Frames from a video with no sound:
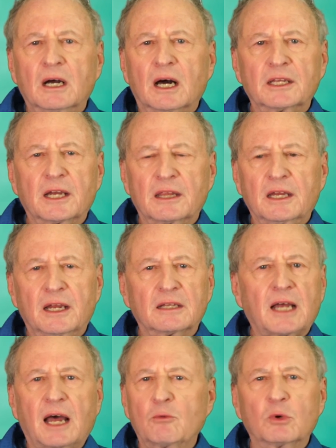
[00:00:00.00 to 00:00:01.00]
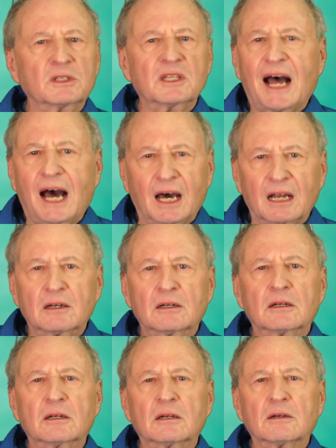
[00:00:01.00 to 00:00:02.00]
On the other hand, I would not,
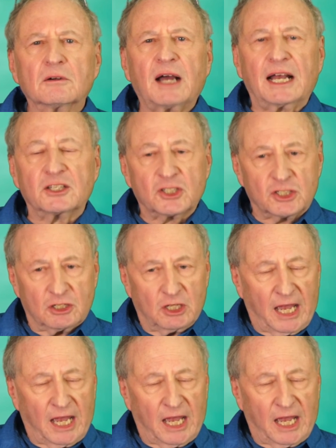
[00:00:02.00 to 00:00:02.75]
as